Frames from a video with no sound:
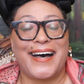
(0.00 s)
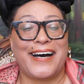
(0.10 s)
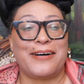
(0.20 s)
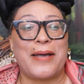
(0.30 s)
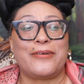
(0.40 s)

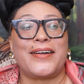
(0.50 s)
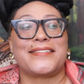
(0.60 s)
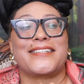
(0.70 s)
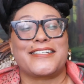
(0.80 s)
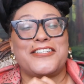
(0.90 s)
and
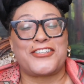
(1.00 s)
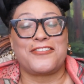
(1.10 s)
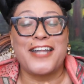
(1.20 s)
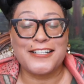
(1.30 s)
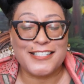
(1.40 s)
resting is
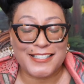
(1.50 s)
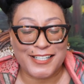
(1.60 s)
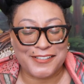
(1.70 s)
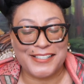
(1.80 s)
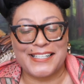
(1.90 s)
so
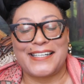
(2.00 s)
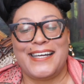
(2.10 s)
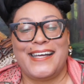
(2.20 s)
necessary.